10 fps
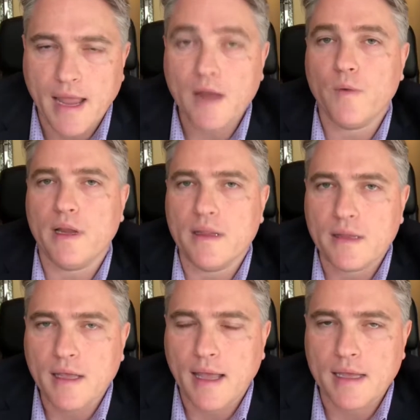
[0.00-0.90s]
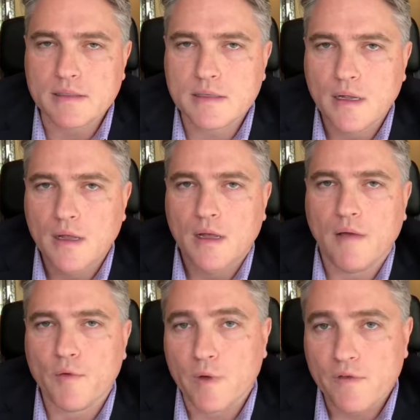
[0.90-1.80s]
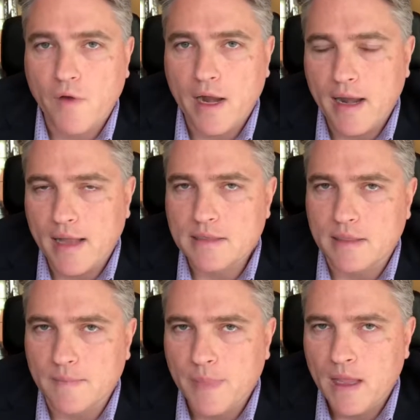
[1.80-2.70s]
equity in the case of a refinancing.